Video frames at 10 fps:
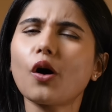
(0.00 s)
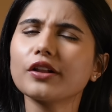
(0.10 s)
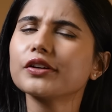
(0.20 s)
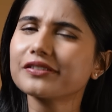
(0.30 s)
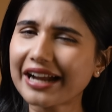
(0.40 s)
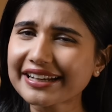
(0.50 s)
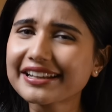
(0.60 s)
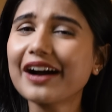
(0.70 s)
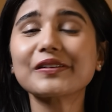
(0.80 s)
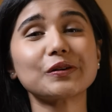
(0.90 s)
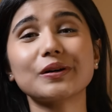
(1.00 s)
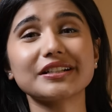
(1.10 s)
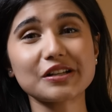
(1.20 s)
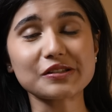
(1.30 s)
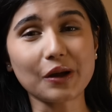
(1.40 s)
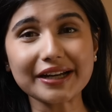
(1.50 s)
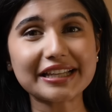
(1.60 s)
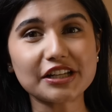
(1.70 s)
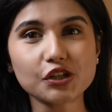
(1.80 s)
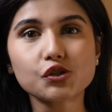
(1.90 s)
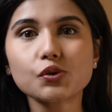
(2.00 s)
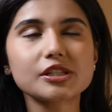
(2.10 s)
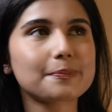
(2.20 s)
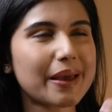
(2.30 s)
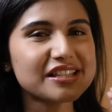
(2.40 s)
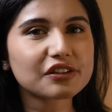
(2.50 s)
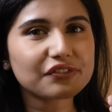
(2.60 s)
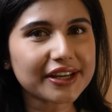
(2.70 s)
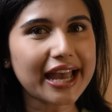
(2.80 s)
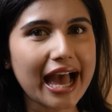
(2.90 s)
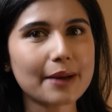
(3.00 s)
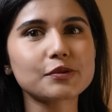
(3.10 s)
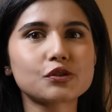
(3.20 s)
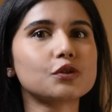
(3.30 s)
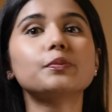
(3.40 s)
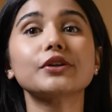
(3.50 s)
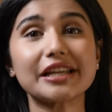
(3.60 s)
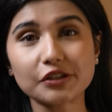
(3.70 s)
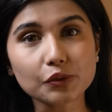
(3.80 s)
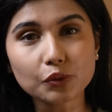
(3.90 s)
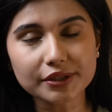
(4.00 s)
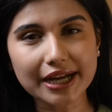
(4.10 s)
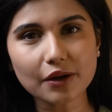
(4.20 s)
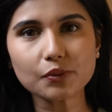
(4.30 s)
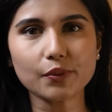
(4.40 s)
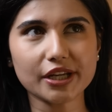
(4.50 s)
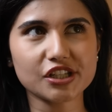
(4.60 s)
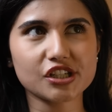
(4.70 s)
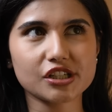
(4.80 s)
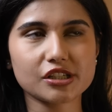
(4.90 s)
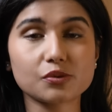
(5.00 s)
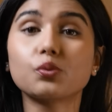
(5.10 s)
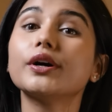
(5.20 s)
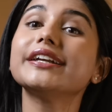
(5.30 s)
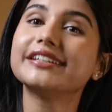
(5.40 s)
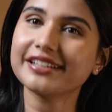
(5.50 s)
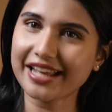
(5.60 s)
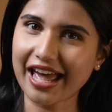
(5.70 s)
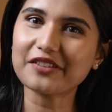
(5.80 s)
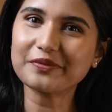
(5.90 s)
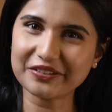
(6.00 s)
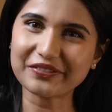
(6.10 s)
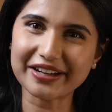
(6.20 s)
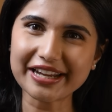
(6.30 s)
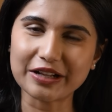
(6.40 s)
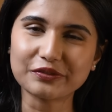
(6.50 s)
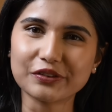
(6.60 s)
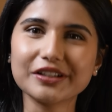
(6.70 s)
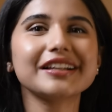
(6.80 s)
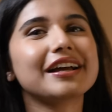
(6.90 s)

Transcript: Although right now Google does not let you choose specific apps to put into cooldown, which would have been very helpful.